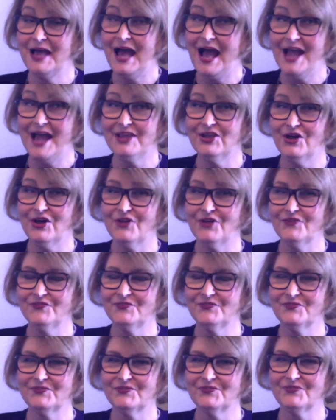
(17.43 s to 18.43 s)
Hi, y'all.
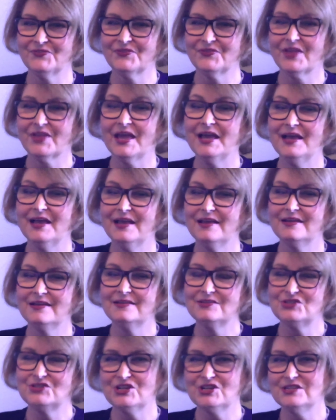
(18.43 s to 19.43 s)

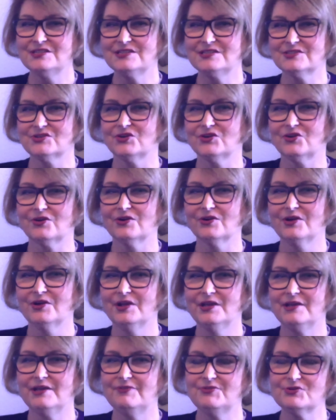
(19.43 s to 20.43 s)
Chances are,
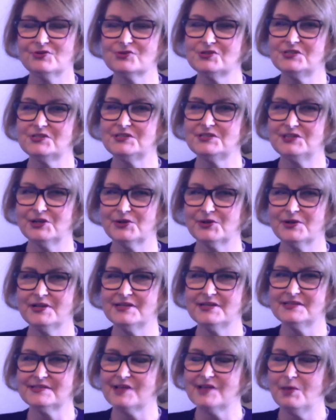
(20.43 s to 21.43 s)
if you're
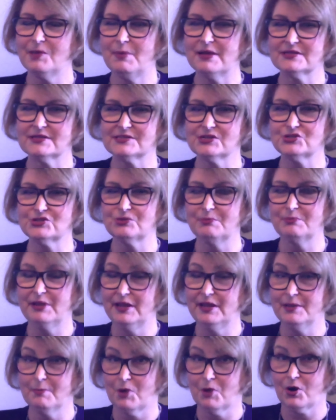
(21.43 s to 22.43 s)
serious about social
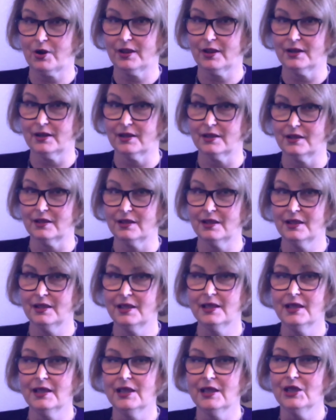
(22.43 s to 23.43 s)
media marketing,
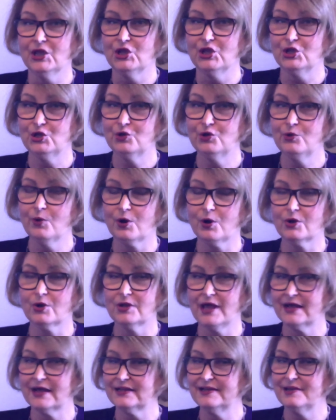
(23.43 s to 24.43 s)
you are
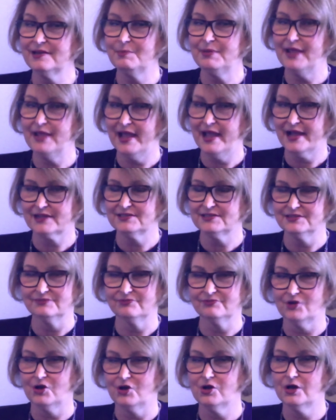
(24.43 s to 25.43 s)
likely to be active
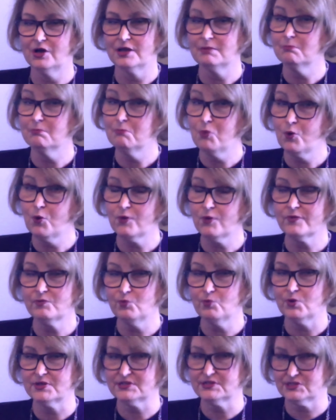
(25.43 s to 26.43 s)
on more than
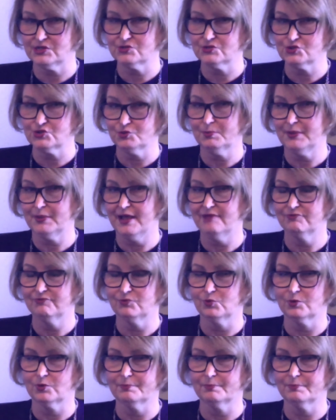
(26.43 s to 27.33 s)
one social platform.